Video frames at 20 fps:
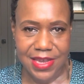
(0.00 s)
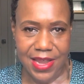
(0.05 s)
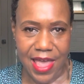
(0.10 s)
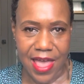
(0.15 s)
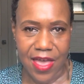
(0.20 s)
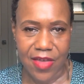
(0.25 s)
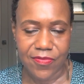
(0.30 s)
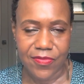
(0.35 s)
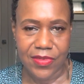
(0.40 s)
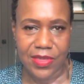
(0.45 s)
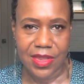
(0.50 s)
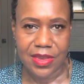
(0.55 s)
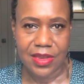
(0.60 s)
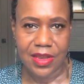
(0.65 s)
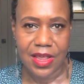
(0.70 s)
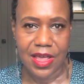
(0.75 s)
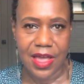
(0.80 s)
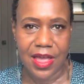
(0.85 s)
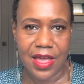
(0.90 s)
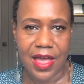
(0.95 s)
have it,
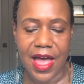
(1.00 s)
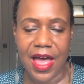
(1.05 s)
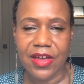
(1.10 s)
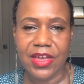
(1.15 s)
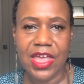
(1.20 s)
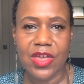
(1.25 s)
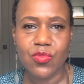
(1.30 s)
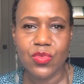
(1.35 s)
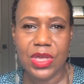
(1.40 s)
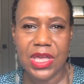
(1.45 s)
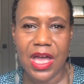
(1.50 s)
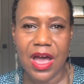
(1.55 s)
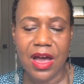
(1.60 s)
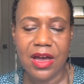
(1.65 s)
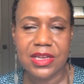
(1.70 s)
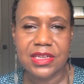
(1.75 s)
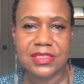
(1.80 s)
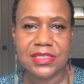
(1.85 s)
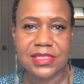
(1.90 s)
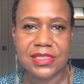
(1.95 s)
how can we
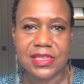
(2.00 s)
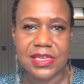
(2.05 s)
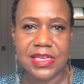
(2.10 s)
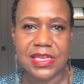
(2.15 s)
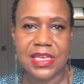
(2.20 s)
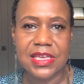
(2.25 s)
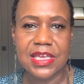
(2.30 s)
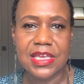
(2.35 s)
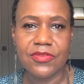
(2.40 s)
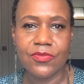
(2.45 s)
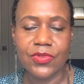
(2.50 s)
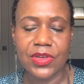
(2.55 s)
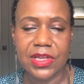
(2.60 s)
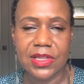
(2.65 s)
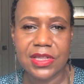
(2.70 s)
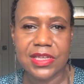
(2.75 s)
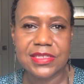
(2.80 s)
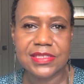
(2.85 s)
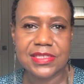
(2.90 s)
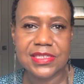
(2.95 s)
honestly,
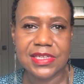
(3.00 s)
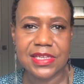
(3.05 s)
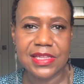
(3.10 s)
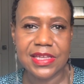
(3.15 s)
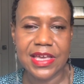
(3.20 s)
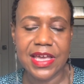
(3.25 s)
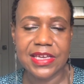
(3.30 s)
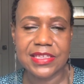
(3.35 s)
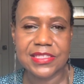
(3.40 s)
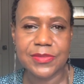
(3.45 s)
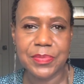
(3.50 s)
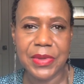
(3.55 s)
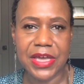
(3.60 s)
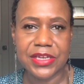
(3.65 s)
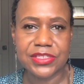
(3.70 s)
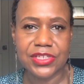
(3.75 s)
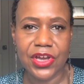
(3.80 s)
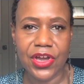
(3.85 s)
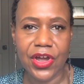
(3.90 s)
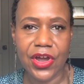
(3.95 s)
realistically
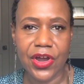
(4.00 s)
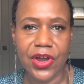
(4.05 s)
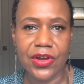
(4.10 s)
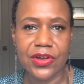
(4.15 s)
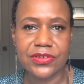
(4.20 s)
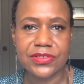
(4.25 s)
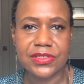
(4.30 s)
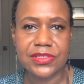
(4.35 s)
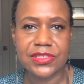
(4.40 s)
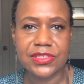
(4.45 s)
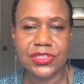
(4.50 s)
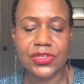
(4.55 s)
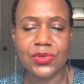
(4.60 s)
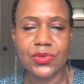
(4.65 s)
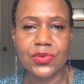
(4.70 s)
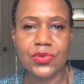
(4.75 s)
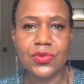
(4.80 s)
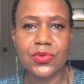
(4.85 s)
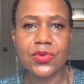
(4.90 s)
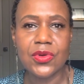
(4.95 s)
expect her
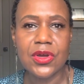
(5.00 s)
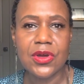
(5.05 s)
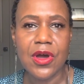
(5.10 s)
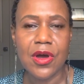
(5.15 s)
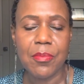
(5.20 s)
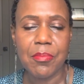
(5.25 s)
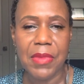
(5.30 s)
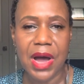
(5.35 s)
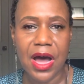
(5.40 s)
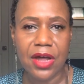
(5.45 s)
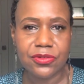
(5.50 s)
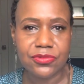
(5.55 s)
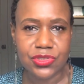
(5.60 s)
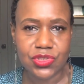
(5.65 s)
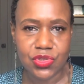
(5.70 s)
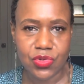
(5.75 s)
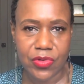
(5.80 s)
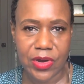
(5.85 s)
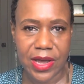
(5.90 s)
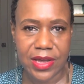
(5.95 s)
to model
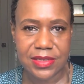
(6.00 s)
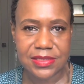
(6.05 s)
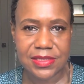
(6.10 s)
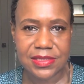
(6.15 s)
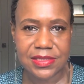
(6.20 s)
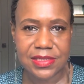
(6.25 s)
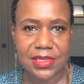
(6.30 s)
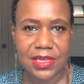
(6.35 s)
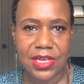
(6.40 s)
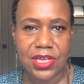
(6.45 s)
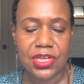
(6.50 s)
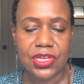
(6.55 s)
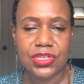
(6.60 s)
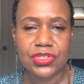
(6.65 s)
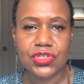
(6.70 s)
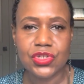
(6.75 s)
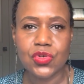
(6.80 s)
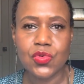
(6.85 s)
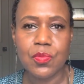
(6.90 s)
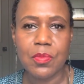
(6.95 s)
trust,
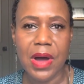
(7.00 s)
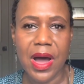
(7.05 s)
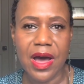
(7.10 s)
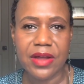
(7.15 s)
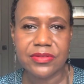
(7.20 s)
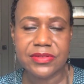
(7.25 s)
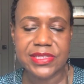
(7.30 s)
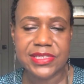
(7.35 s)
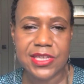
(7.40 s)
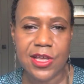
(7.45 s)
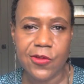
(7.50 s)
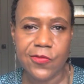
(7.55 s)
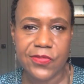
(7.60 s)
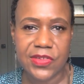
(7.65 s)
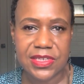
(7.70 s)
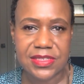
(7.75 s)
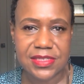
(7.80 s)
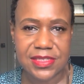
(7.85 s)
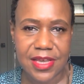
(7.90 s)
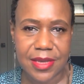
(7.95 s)
to model self
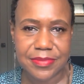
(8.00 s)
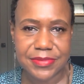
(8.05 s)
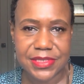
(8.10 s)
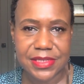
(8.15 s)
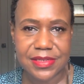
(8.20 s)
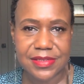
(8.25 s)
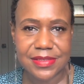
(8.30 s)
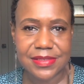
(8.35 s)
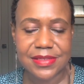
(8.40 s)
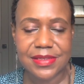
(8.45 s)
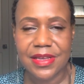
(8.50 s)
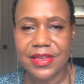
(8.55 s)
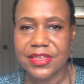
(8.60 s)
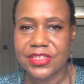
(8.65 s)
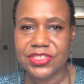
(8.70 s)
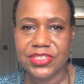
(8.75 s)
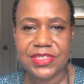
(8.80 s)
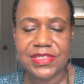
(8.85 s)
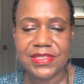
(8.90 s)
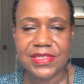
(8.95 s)
acceptance?
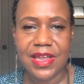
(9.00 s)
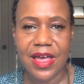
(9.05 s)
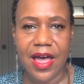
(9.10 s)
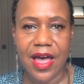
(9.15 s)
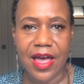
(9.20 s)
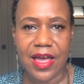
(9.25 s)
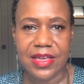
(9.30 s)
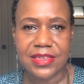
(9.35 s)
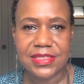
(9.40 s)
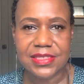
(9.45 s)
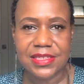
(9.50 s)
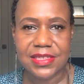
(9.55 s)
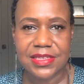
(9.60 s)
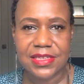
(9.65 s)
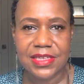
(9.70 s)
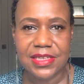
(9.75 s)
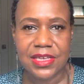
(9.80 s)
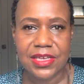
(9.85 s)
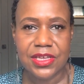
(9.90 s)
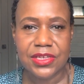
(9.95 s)
She's not.
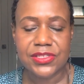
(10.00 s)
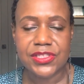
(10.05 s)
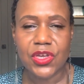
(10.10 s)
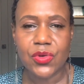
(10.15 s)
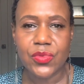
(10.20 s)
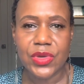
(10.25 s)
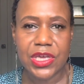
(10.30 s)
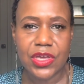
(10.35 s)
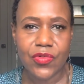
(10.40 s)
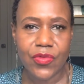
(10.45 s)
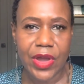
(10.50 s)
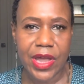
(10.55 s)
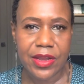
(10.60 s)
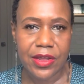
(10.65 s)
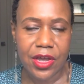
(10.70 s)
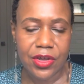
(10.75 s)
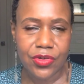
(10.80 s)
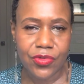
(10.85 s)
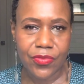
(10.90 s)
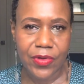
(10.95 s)
So we grant
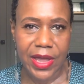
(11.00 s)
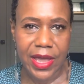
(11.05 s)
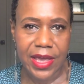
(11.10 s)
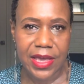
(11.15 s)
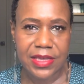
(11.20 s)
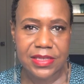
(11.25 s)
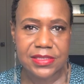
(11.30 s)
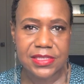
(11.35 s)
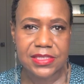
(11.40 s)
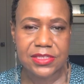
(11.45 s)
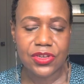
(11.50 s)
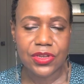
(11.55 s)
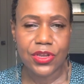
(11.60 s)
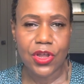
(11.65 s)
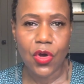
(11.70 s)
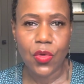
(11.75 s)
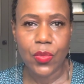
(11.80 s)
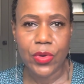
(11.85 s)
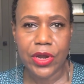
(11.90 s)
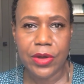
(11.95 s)
her grace. You
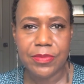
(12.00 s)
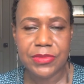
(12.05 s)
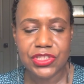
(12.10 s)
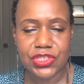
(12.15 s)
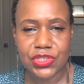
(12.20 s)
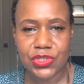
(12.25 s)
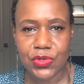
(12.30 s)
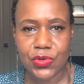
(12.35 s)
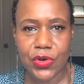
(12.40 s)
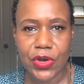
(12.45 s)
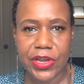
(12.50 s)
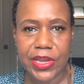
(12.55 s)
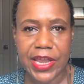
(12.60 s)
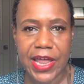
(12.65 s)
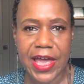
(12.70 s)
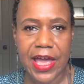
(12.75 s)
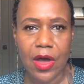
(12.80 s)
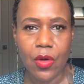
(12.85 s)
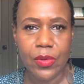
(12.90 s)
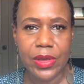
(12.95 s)
know, we're mature
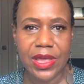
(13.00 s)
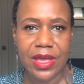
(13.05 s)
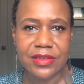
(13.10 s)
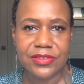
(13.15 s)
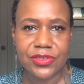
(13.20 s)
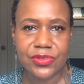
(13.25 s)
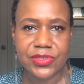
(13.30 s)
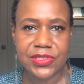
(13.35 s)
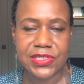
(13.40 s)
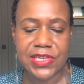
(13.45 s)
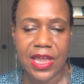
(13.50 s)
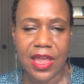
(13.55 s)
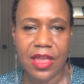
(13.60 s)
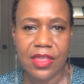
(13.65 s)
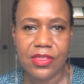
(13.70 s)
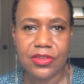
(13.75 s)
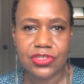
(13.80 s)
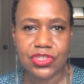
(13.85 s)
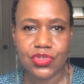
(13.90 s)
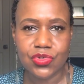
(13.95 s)
now. We
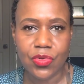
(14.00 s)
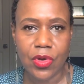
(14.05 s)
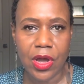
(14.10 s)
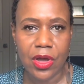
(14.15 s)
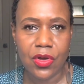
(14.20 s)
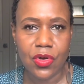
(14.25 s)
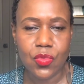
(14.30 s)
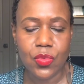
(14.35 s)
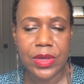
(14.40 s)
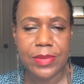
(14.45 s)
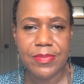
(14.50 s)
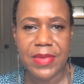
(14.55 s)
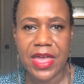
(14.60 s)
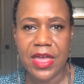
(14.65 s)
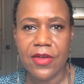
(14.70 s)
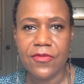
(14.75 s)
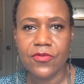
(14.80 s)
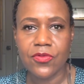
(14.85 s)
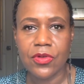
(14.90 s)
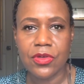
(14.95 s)
understand the struggle. We may
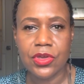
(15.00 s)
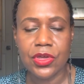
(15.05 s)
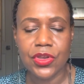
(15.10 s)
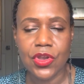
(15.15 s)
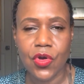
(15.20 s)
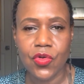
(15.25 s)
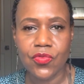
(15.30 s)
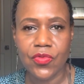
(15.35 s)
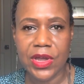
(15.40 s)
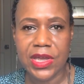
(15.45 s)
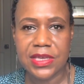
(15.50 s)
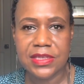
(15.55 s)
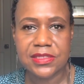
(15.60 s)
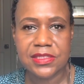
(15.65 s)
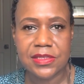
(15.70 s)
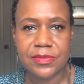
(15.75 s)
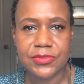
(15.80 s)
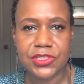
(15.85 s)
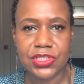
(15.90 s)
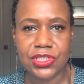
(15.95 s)
have, you know, raised
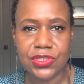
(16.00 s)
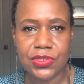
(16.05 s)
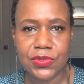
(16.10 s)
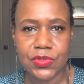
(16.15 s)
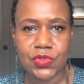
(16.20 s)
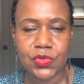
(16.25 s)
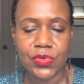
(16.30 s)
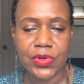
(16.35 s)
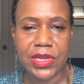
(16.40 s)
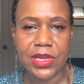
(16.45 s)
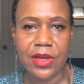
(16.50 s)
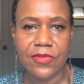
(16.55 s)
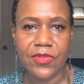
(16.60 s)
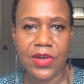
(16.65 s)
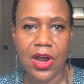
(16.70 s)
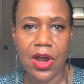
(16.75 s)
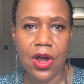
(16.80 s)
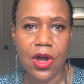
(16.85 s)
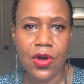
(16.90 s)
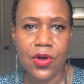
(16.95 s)
some children of
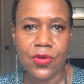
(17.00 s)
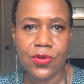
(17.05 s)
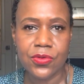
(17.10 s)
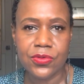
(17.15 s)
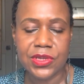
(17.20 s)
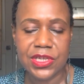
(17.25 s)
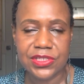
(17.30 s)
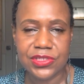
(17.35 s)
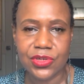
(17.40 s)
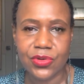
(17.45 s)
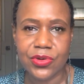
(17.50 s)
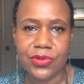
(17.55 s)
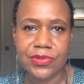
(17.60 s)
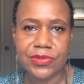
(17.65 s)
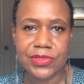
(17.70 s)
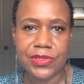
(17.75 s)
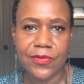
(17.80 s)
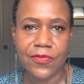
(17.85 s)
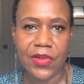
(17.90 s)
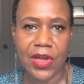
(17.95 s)
our own and
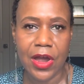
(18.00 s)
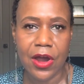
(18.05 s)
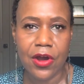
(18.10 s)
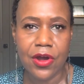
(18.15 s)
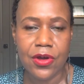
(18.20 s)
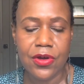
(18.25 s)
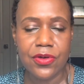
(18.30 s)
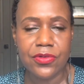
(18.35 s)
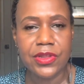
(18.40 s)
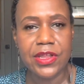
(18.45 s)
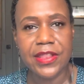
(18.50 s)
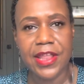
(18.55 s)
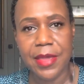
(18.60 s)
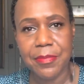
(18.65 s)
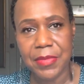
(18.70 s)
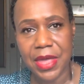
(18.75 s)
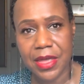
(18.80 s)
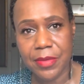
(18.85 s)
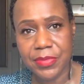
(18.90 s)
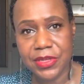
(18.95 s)
daughters of our own, and they
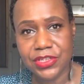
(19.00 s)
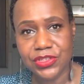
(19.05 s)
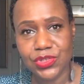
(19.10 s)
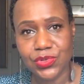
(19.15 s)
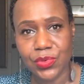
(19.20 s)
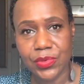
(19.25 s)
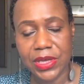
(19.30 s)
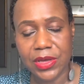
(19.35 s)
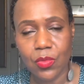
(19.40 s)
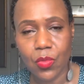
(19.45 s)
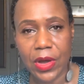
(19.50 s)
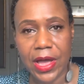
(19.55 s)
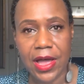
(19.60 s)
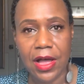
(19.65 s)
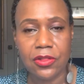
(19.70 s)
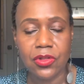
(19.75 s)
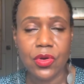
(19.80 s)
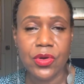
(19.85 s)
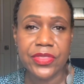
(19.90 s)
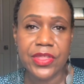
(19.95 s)
may be doing
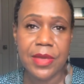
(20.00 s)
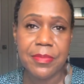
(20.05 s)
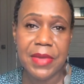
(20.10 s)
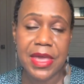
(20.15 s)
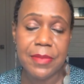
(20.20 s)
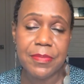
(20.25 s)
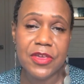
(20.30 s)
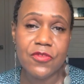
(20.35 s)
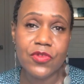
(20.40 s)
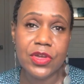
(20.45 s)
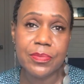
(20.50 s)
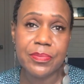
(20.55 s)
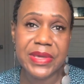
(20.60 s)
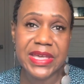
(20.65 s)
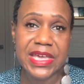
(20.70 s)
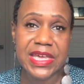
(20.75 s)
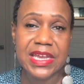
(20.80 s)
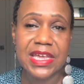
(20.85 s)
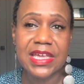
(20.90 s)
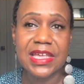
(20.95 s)
well or they may be
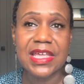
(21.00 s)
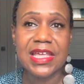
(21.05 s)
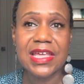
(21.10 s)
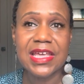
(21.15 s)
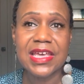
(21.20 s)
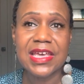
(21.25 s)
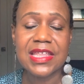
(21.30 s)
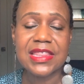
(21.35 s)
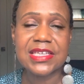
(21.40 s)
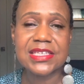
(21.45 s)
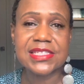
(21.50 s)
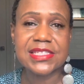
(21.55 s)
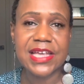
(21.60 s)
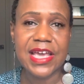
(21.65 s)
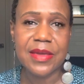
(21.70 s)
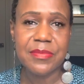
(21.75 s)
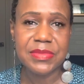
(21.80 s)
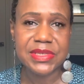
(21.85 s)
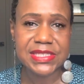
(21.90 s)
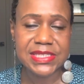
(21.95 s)
repeating the
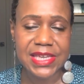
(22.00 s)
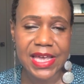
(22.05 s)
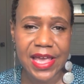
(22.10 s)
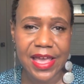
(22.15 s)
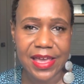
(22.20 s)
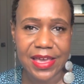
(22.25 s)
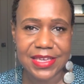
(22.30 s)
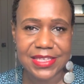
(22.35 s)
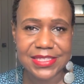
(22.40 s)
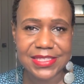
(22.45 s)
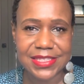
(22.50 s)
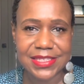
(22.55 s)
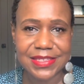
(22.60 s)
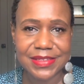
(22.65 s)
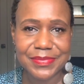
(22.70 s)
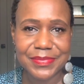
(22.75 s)
same mistakes.